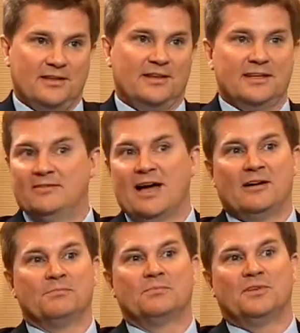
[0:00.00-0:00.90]
They leave that
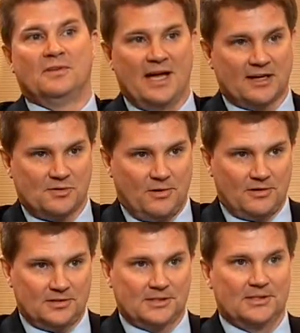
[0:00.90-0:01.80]
up to the
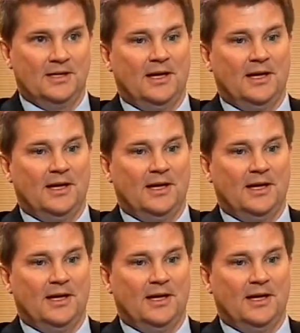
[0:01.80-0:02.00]
experts.